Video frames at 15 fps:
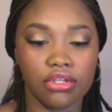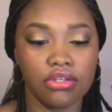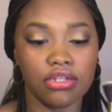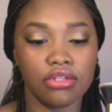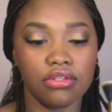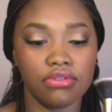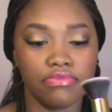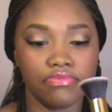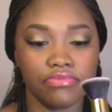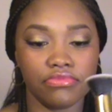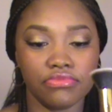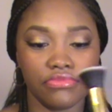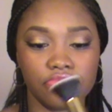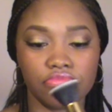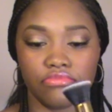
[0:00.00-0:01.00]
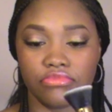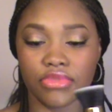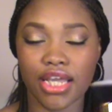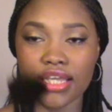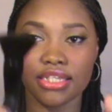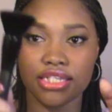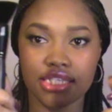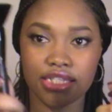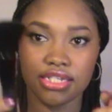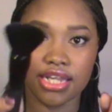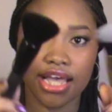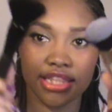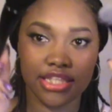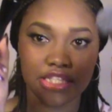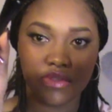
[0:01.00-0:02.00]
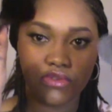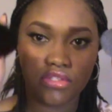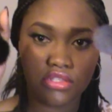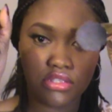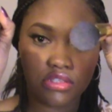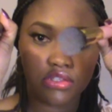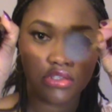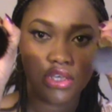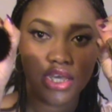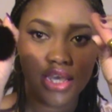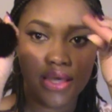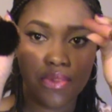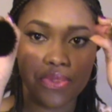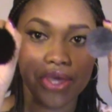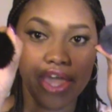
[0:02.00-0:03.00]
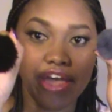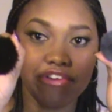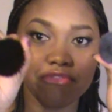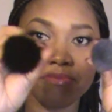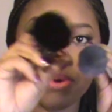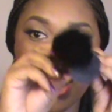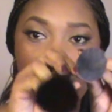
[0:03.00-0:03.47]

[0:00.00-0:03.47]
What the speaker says: I guess not. This one is the e.l.f.